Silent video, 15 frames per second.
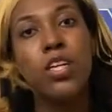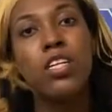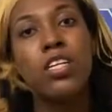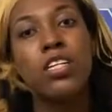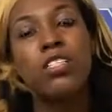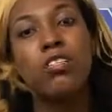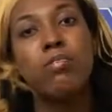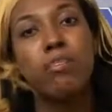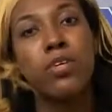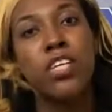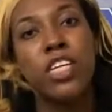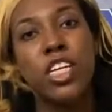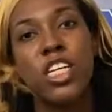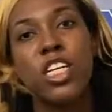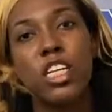need to be
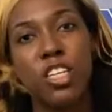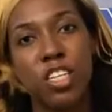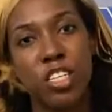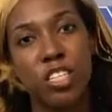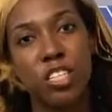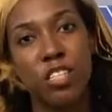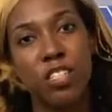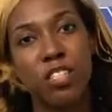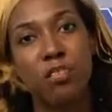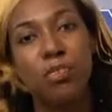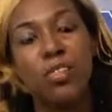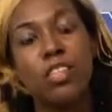here, to be